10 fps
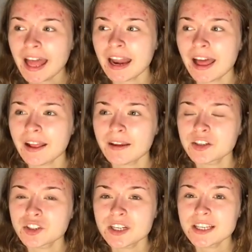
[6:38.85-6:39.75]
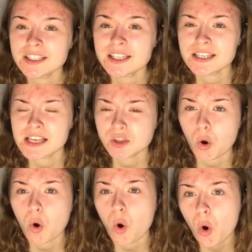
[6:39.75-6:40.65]
Like, Jesus is
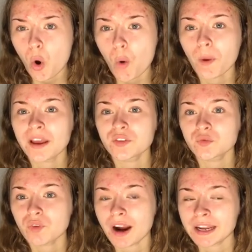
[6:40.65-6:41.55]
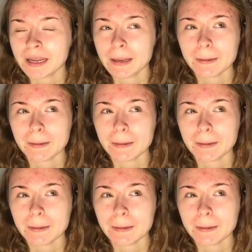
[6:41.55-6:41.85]
always right.